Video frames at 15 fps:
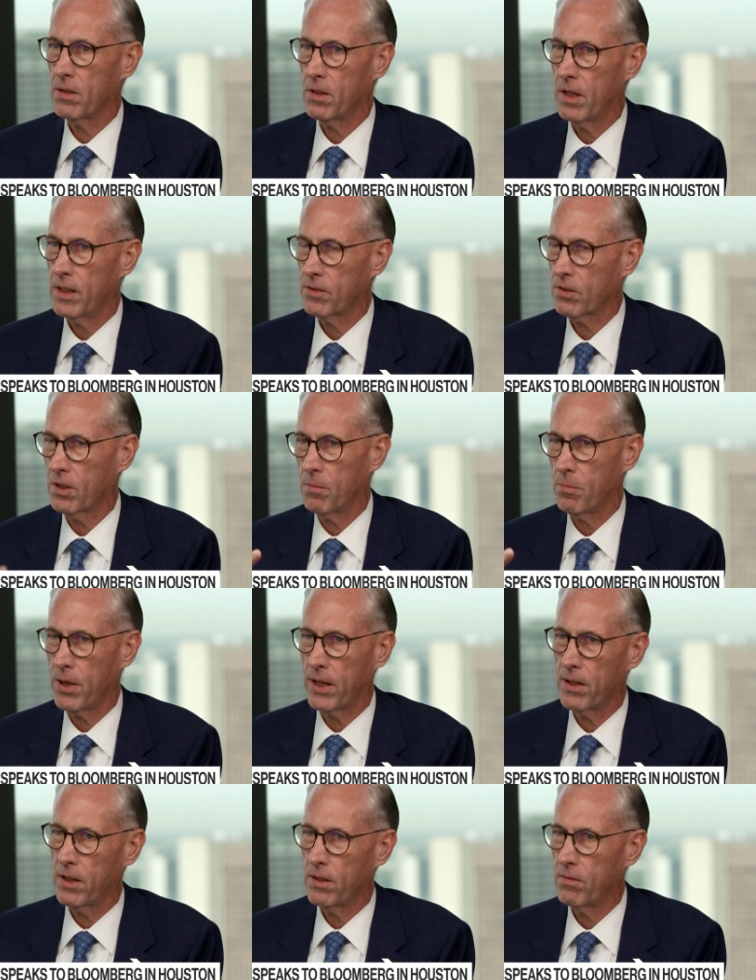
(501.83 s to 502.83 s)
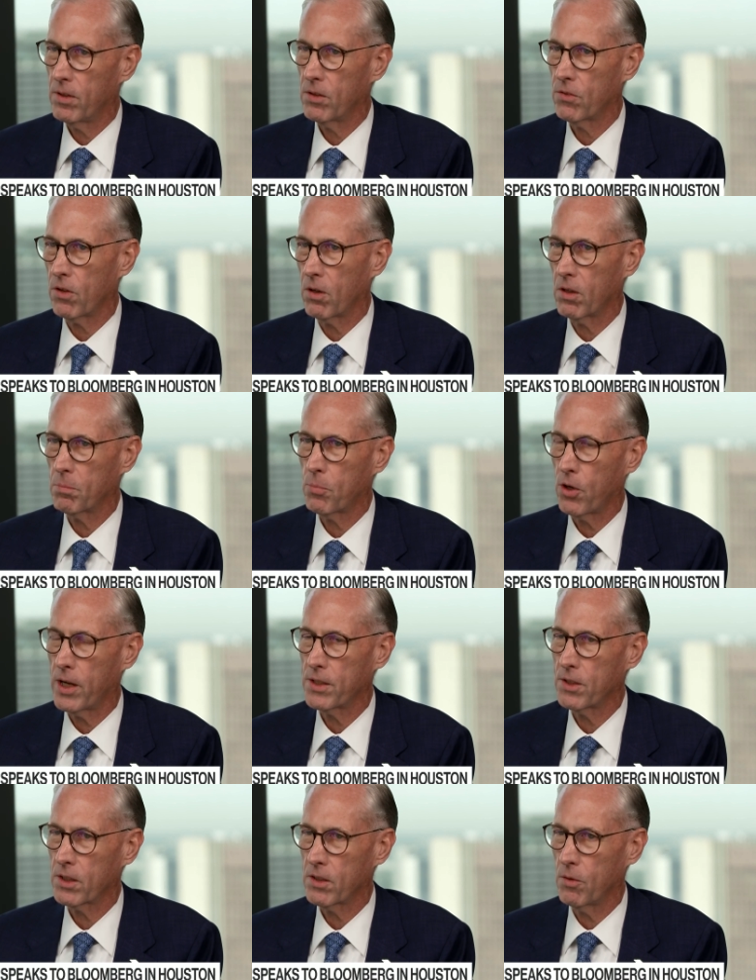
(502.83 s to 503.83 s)
as competitive as our
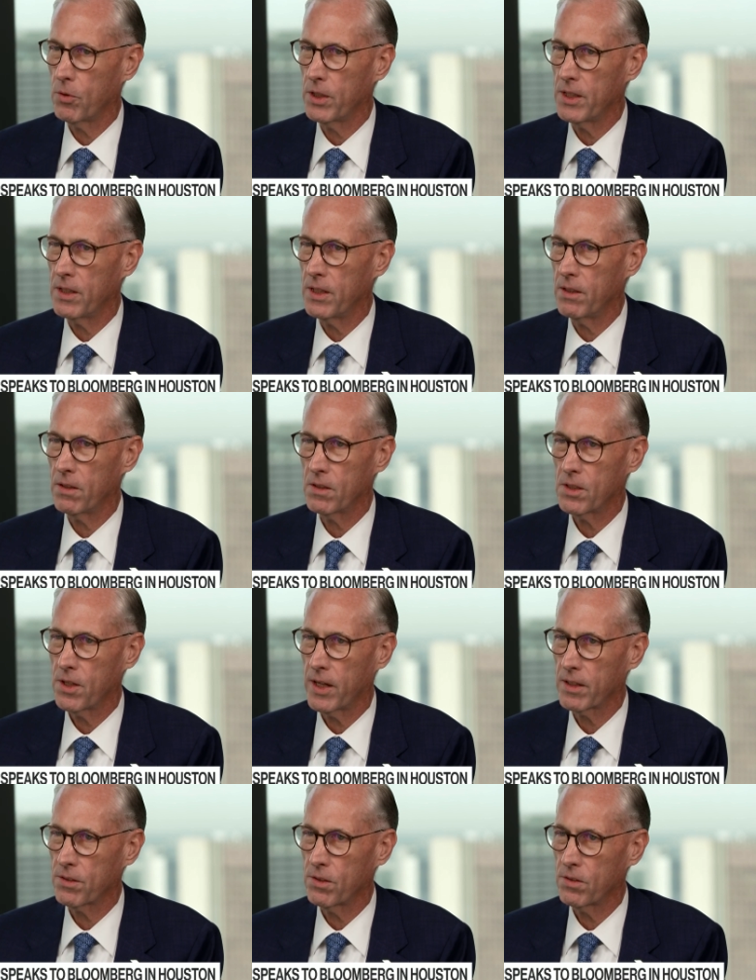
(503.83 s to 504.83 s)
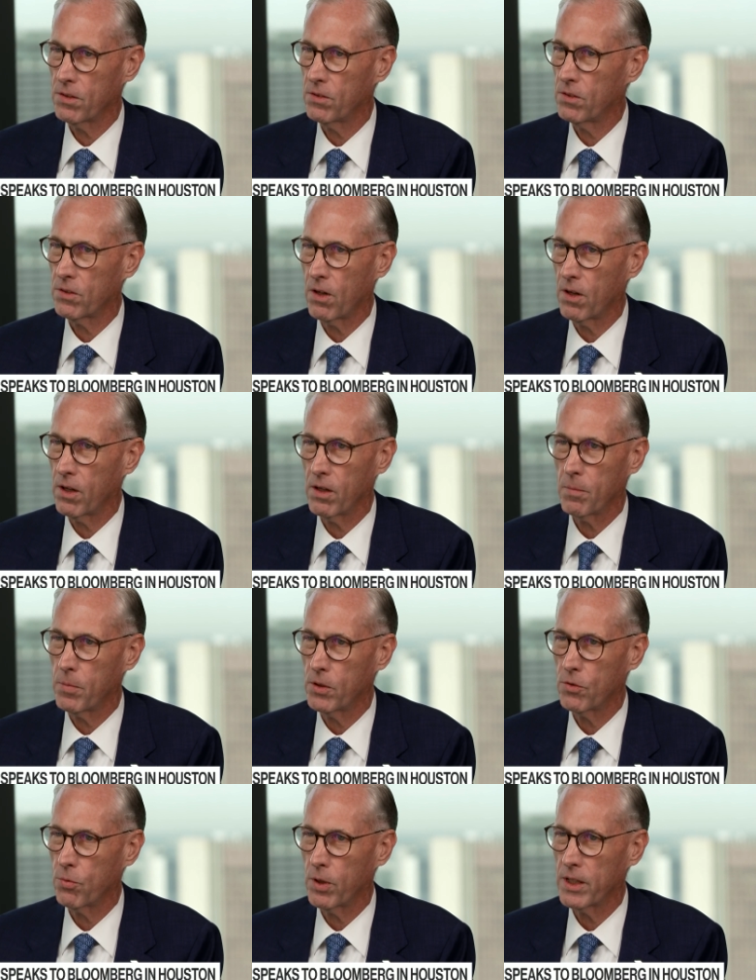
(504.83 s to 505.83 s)
project that we did here in Texas and started up
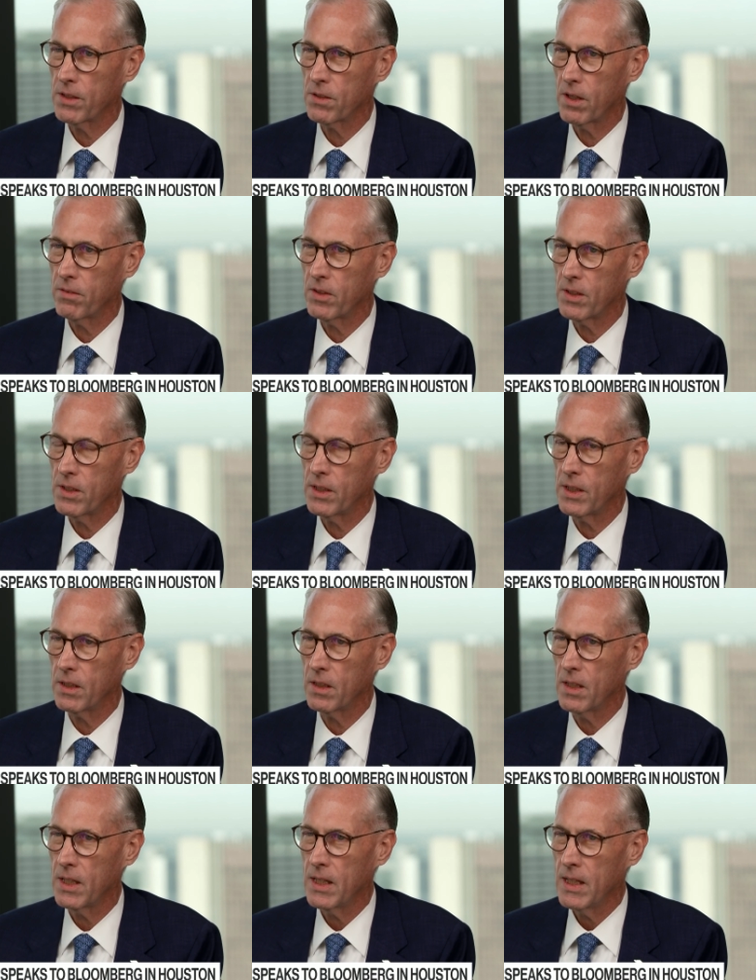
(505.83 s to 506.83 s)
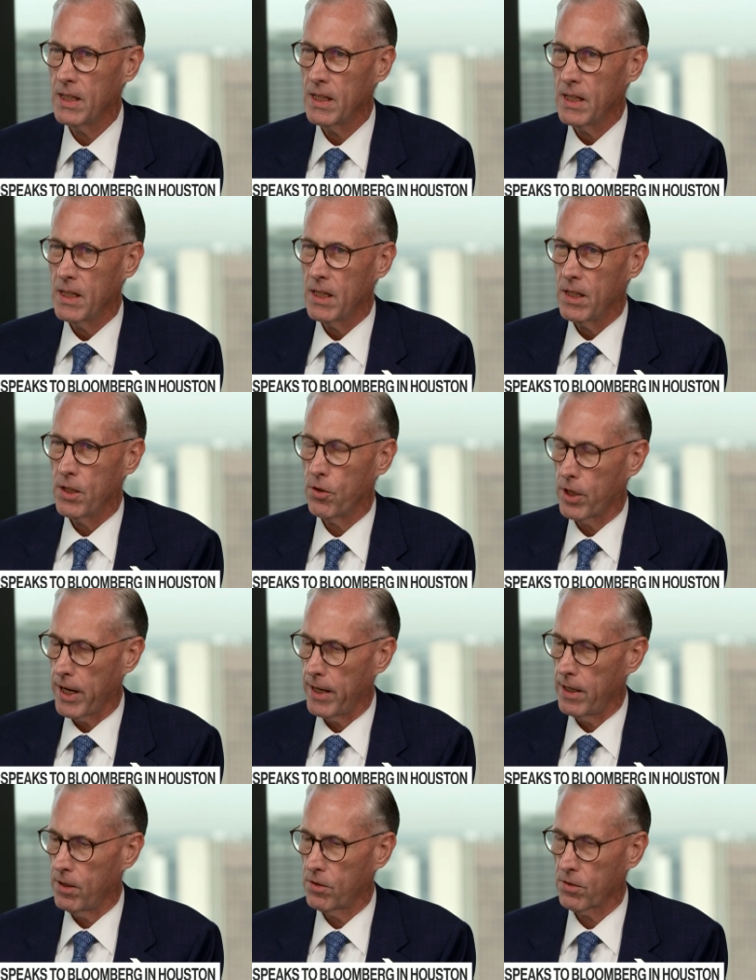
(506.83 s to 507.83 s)
in 2017 you know,
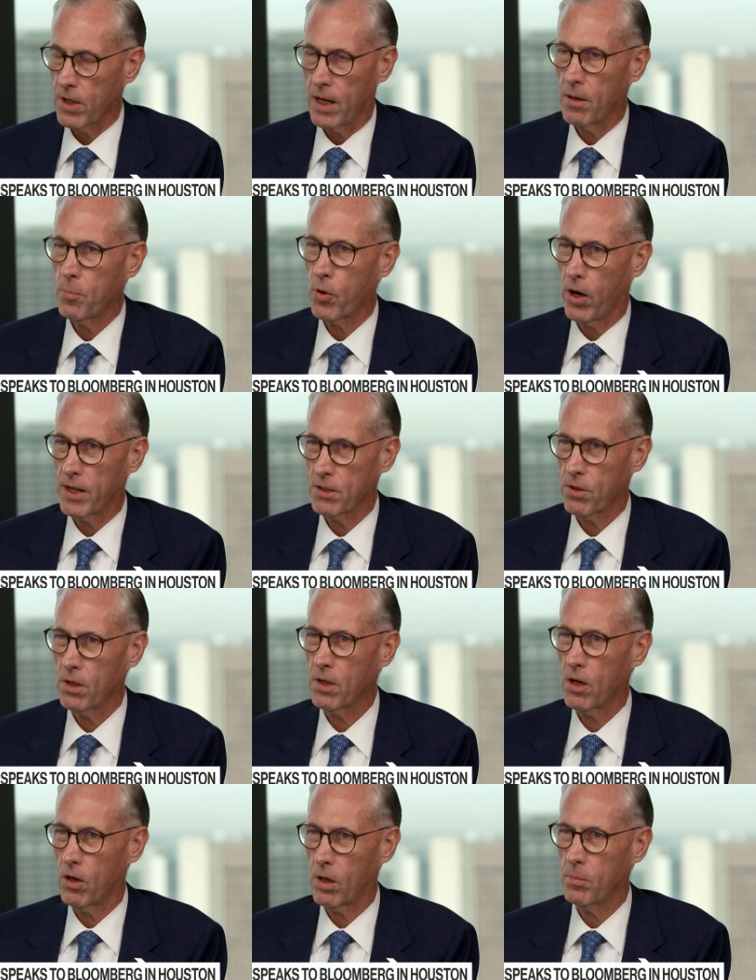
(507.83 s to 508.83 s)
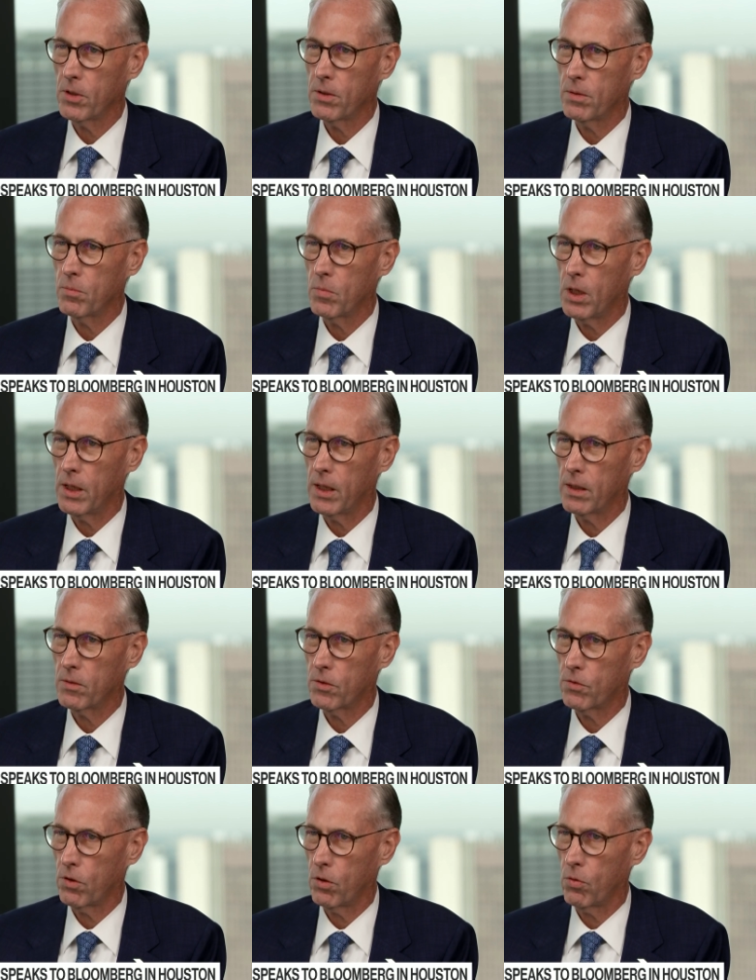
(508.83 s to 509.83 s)
Canada's got a price on carbon, mm -hmm.
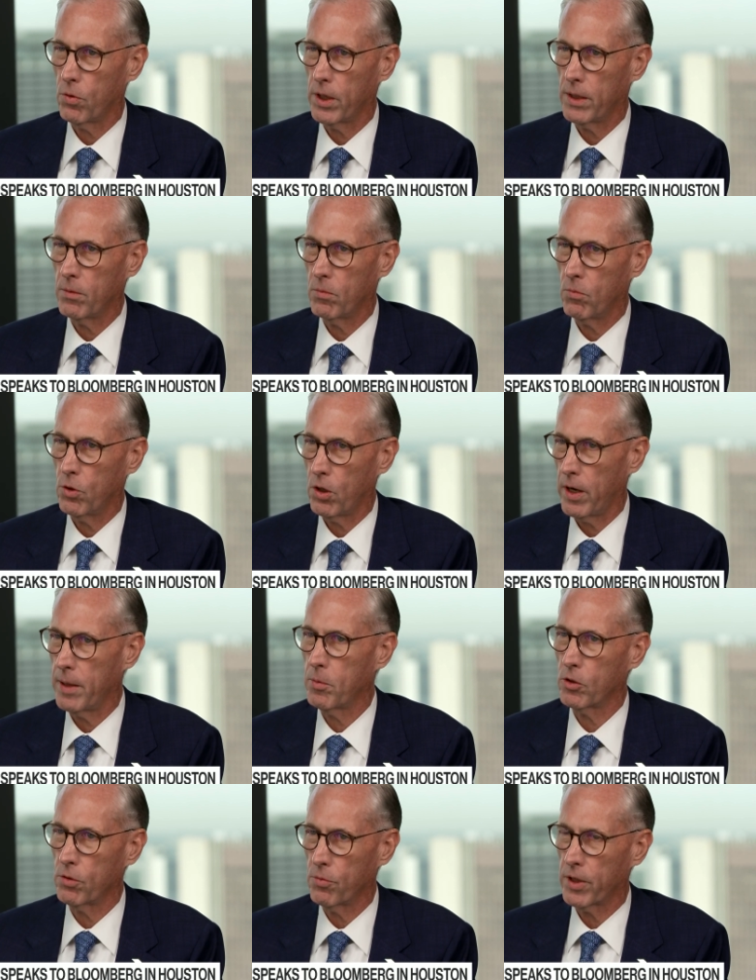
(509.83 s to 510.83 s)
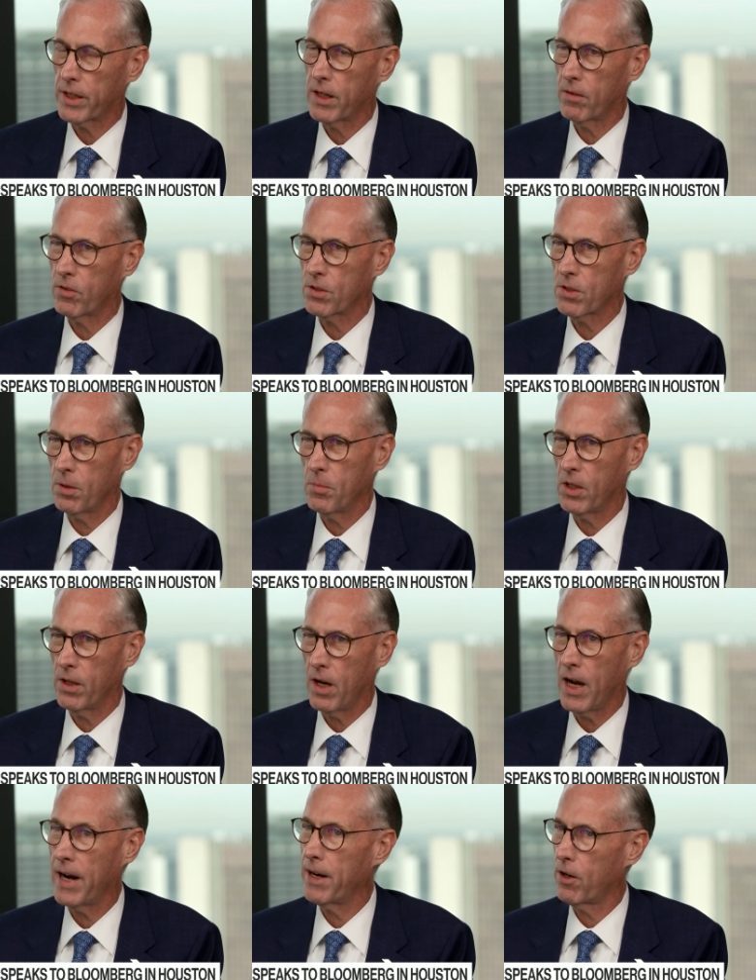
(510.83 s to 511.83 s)
uh, so we, we're able to recover some of
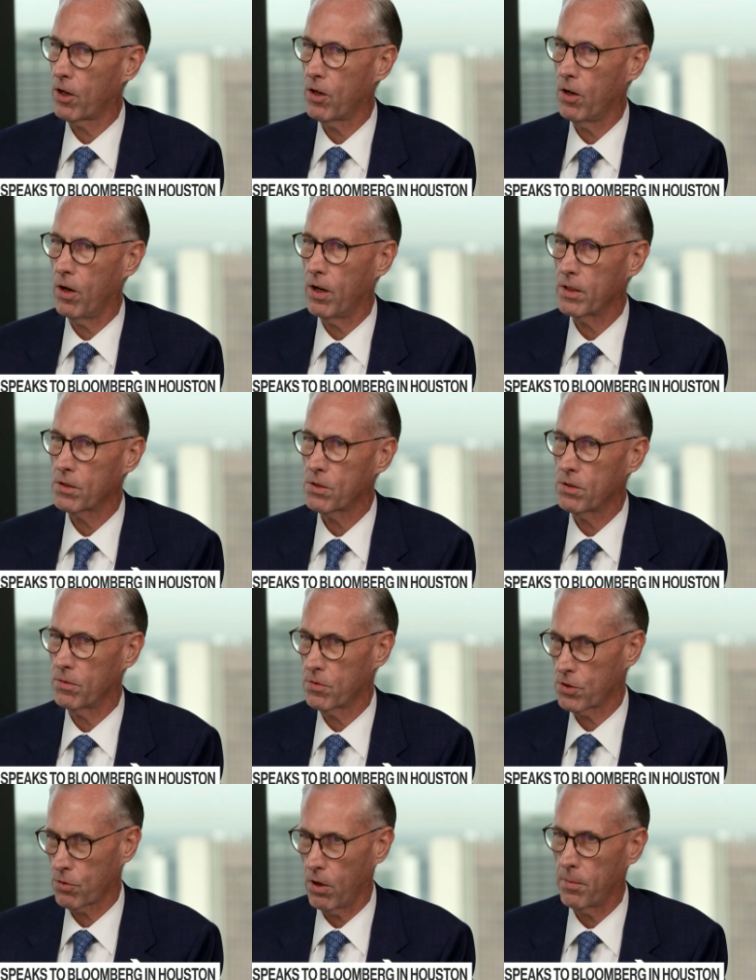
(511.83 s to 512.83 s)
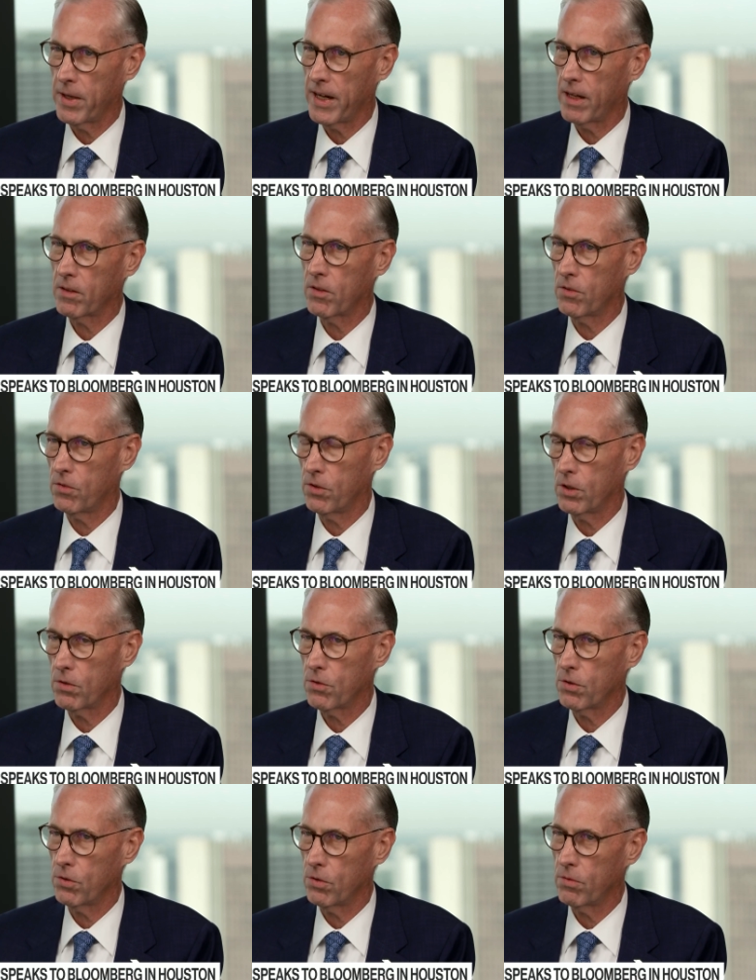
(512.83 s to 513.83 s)
the higher costs of scrubbing out the
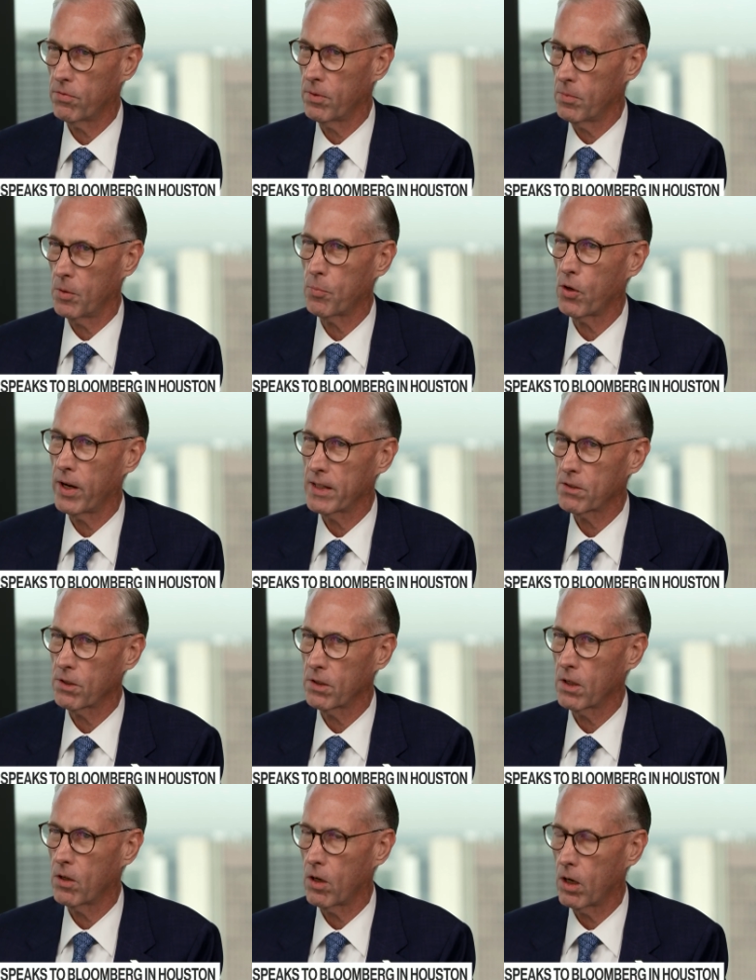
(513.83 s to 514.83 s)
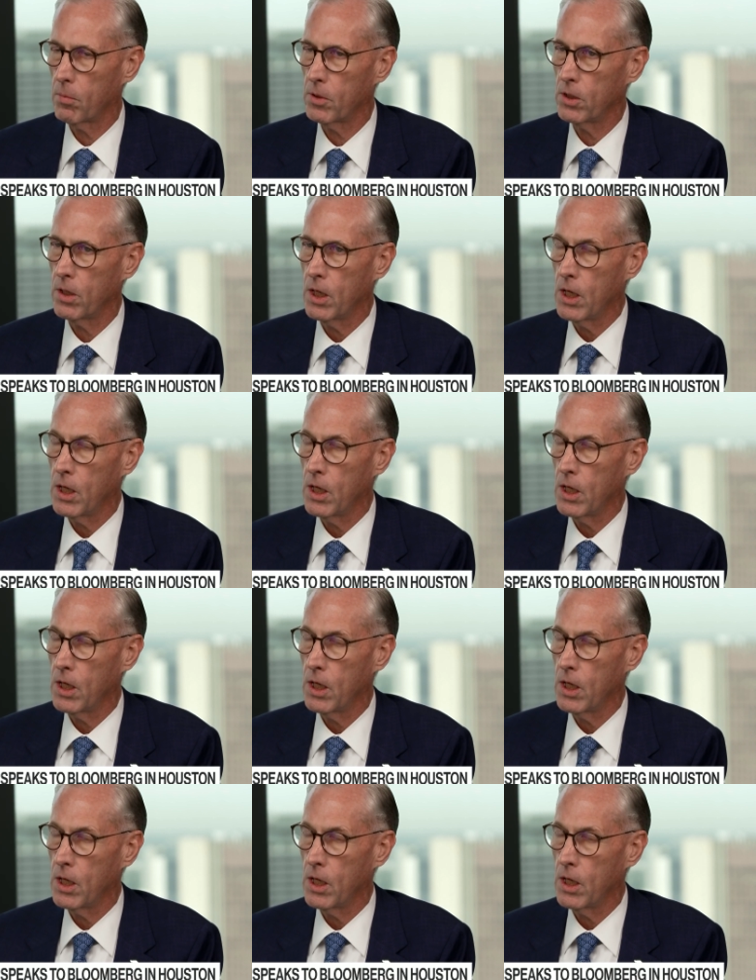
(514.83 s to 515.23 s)
CO2 from the price on carbon.